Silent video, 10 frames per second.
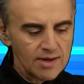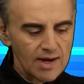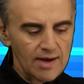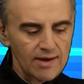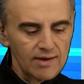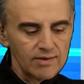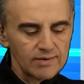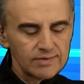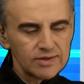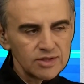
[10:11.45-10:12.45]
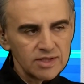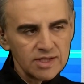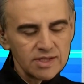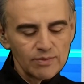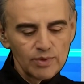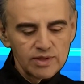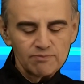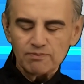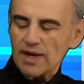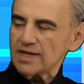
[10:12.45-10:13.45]
with
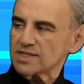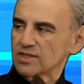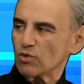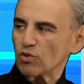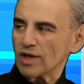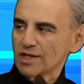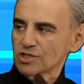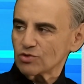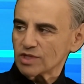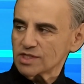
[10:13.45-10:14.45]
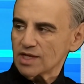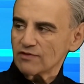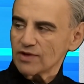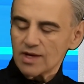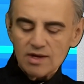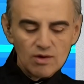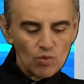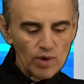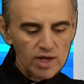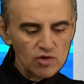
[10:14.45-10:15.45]
pace and all that sort of stuff.
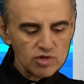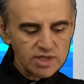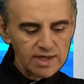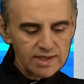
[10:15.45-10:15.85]
Where do you see it?